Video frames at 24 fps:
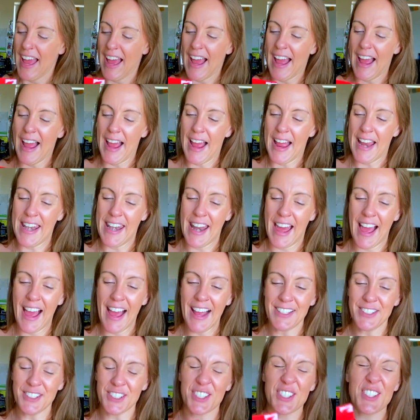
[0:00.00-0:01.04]
And
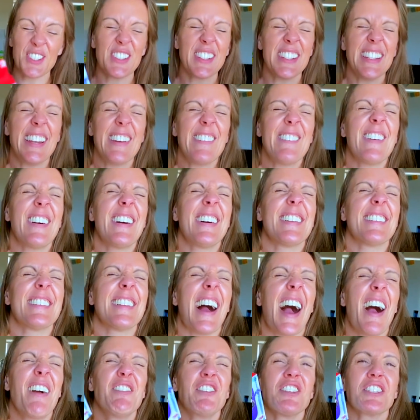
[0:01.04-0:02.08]
I just thought, you know what,
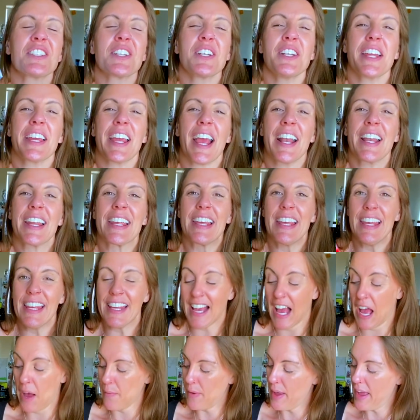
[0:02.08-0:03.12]
I'm just going to kind of
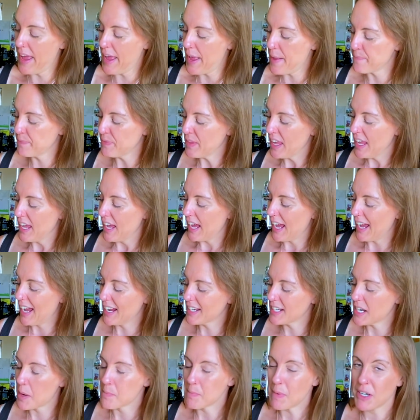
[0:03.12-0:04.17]
geek out here,
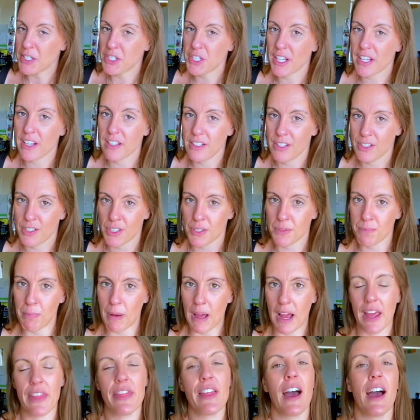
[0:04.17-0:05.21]
and I'm actually going to just
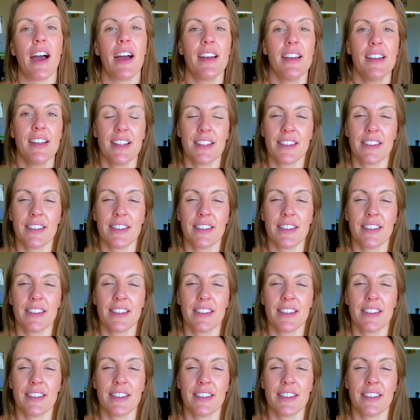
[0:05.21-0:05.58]
buy that.